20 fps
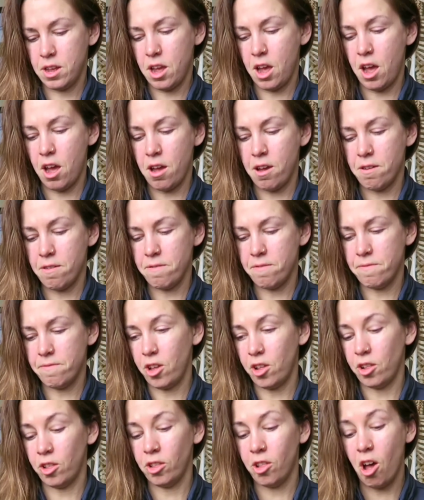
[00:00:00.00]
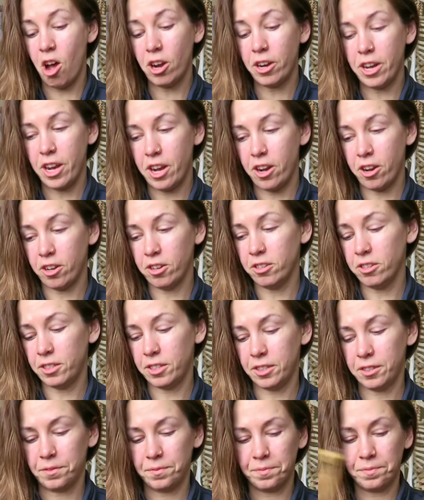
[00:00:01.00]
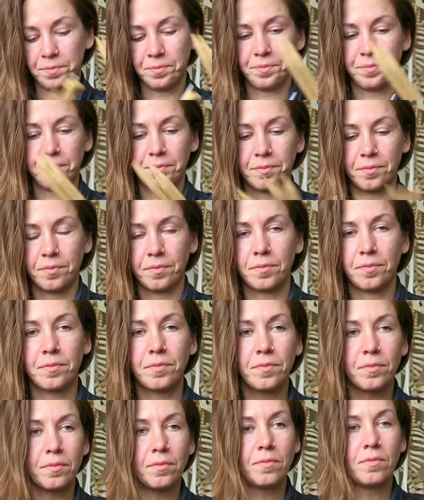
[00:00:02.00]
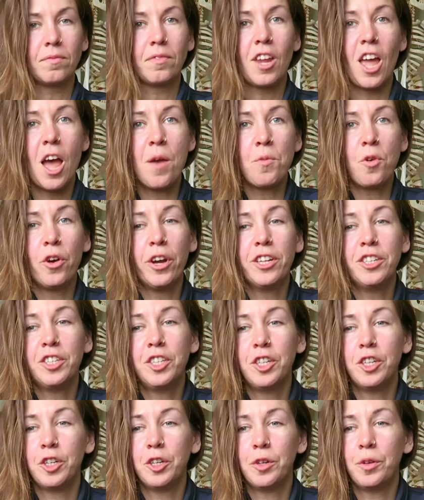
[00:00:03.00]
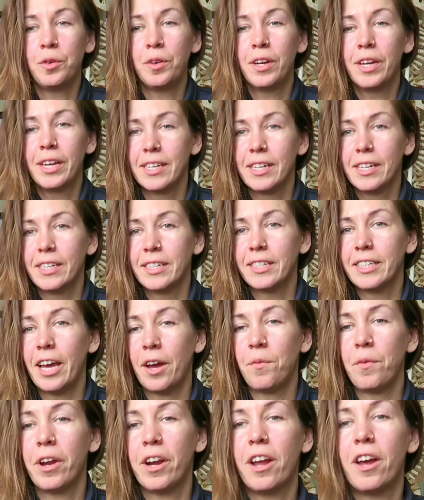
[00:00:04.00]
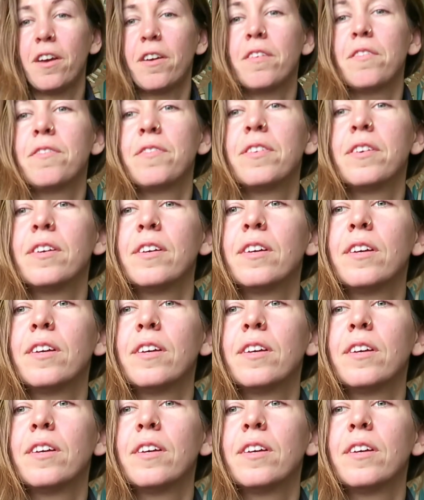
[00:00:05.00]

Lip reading: of long needles. I'm going to get rid of